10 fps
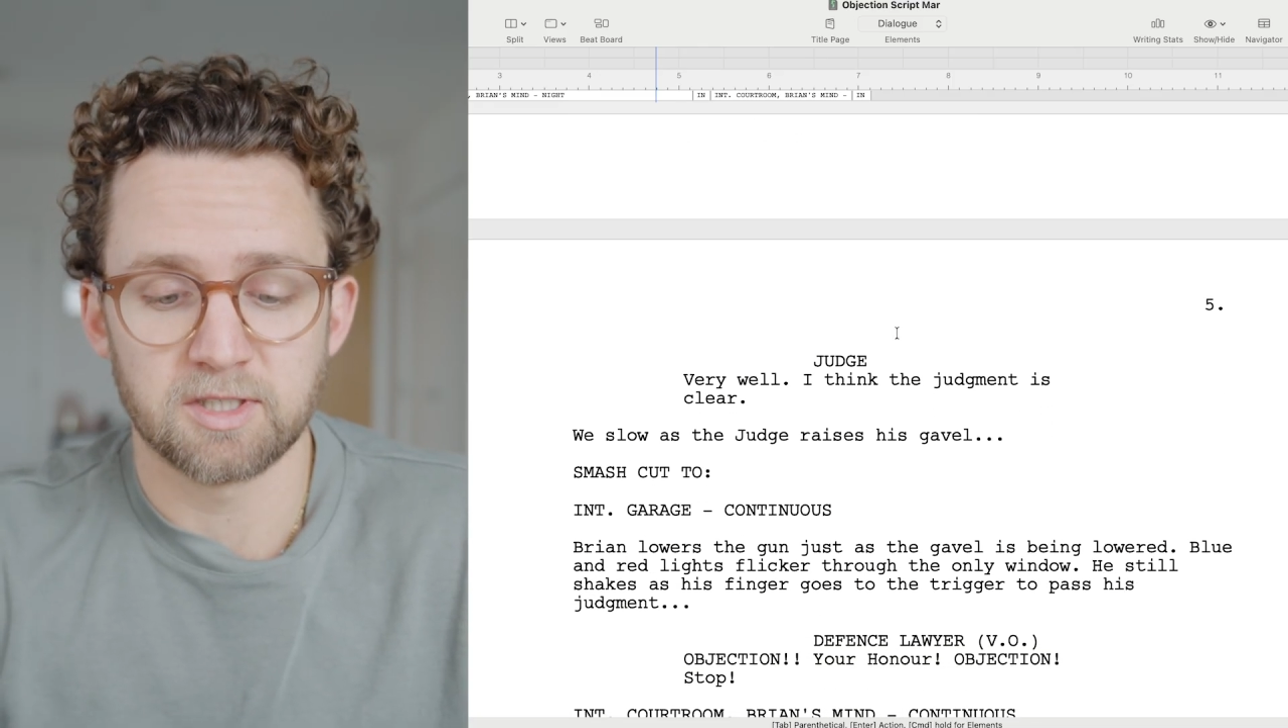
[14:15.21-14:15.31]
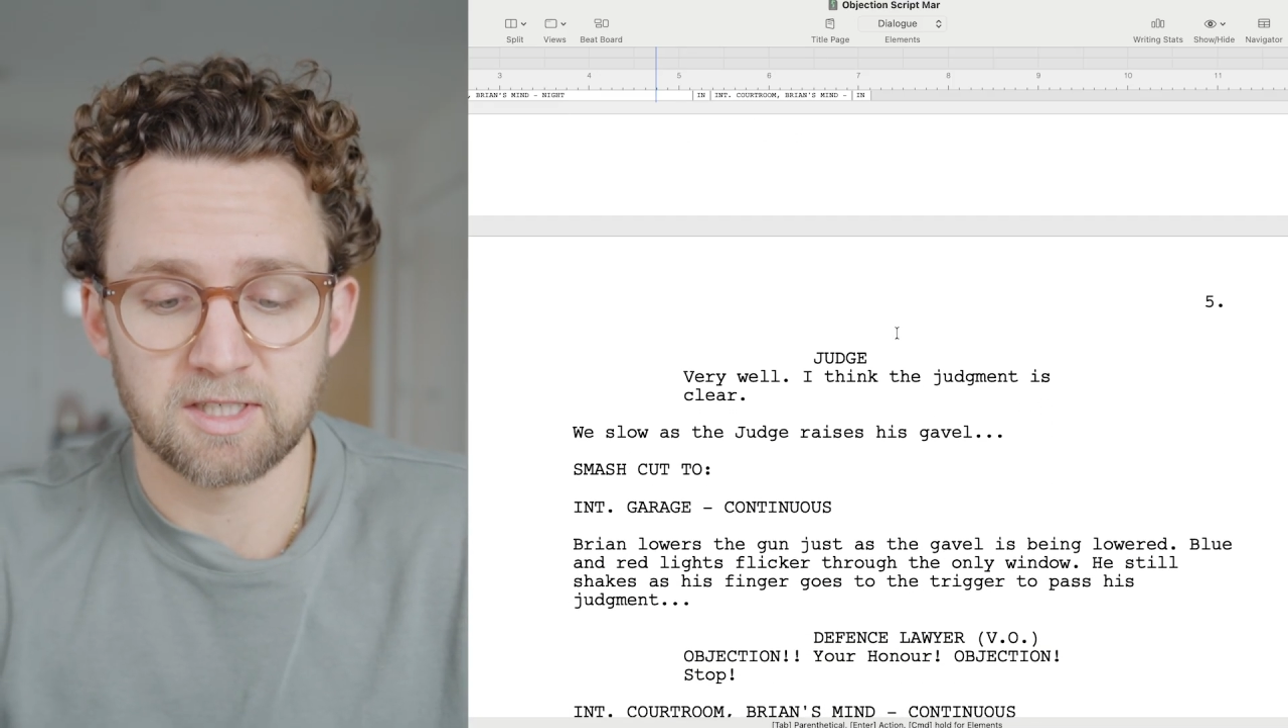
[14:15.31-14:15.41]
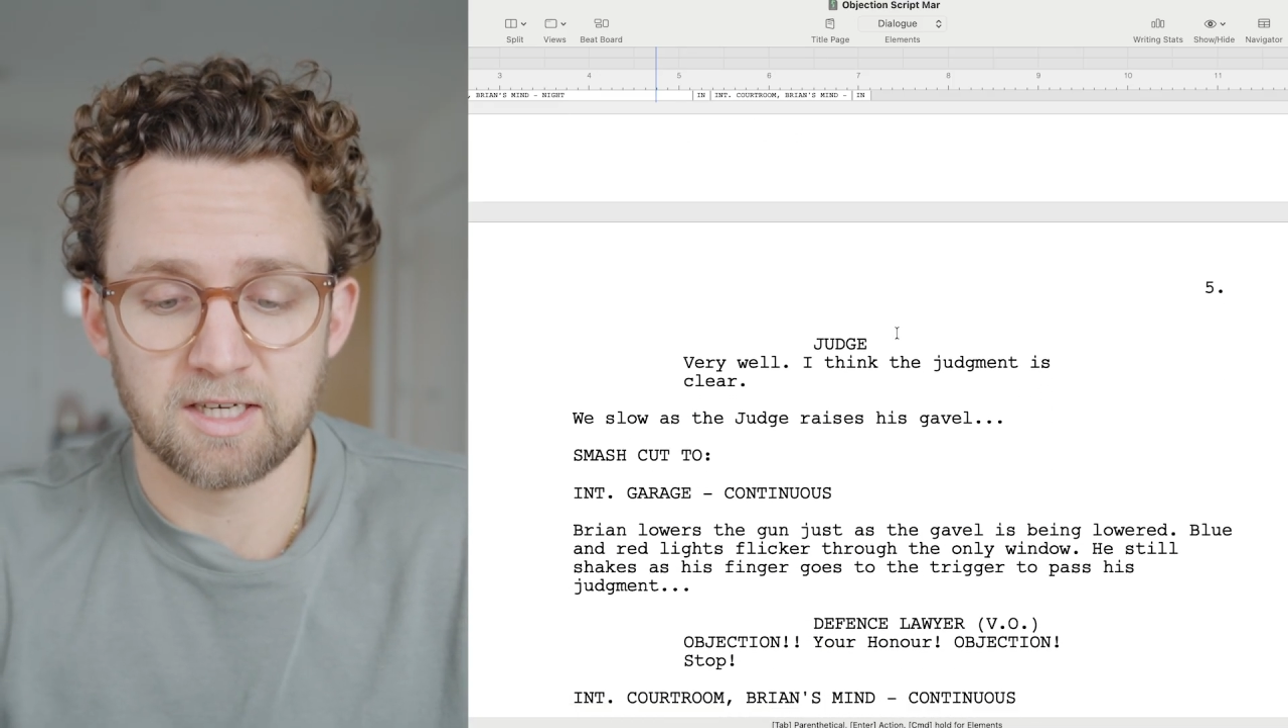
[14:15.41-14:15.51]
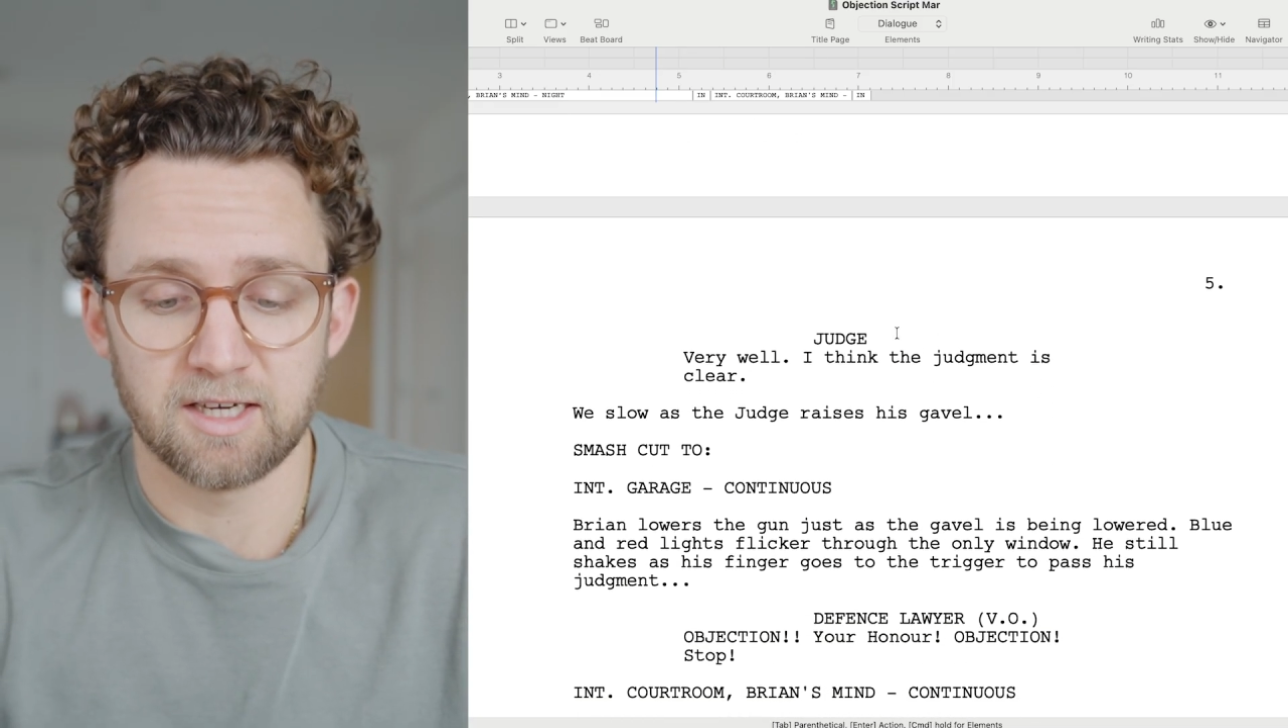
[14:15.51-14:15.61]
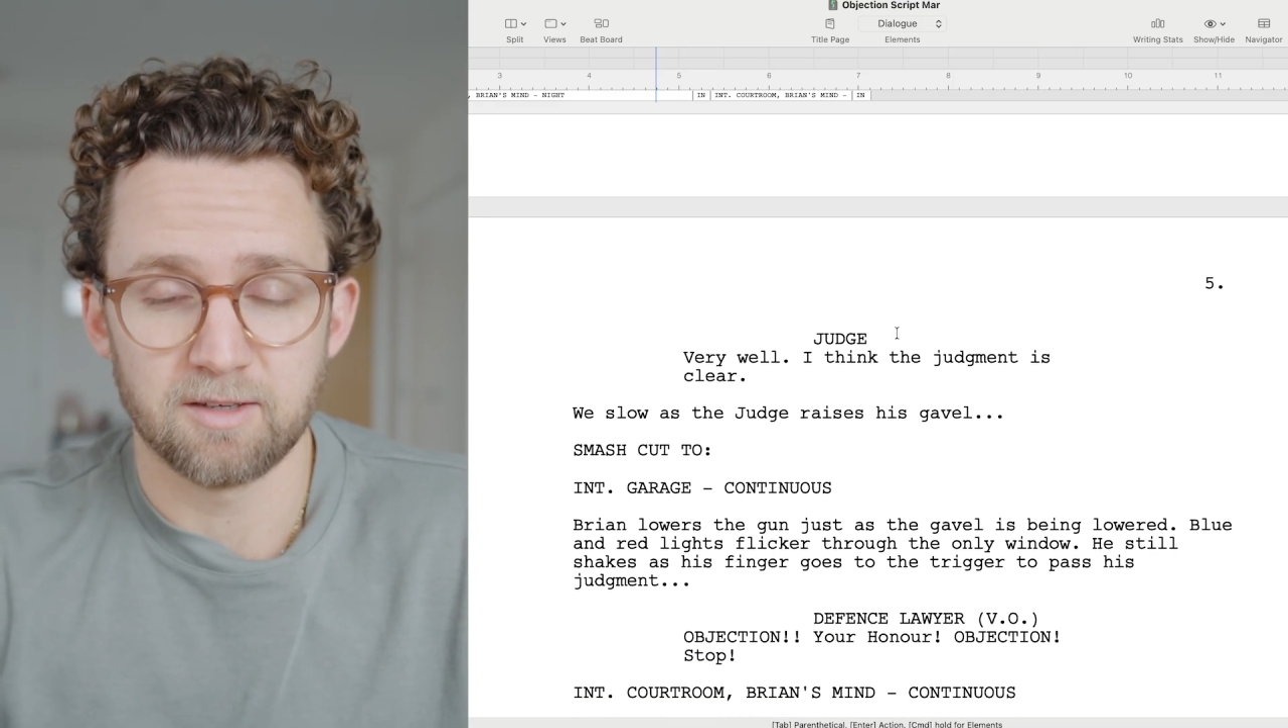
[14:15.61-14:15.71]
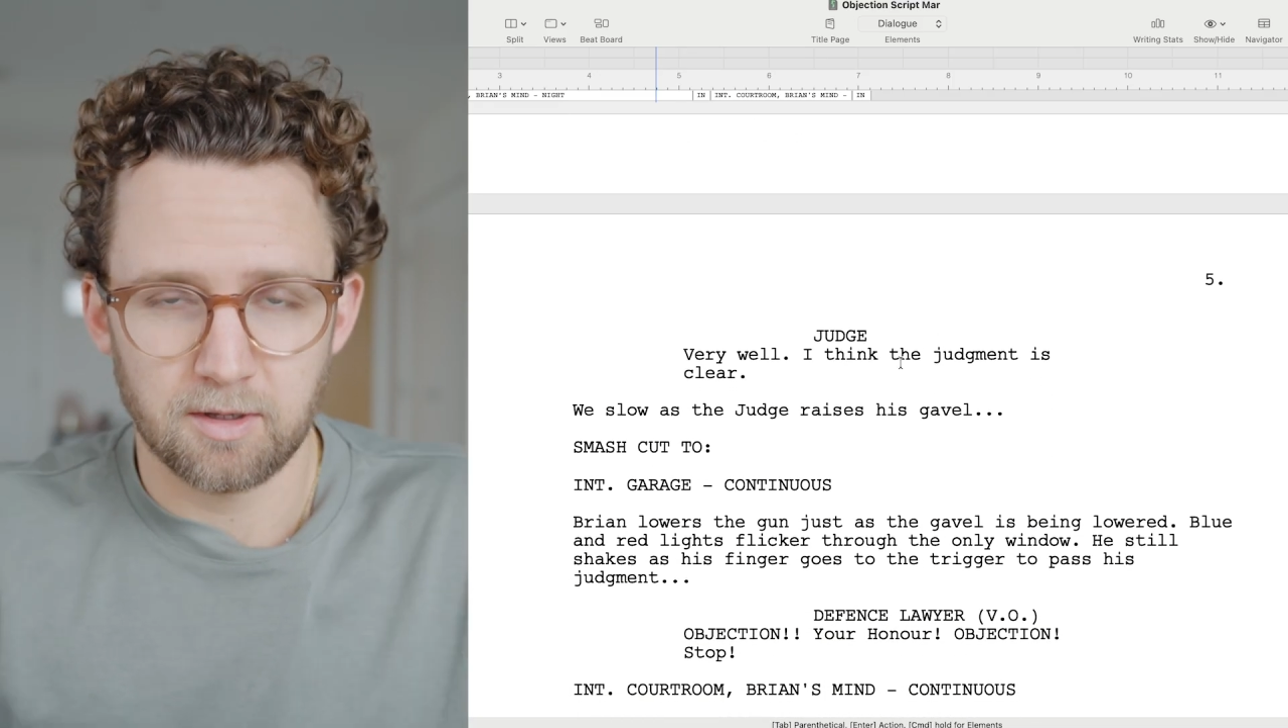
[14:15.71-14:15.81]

is clear.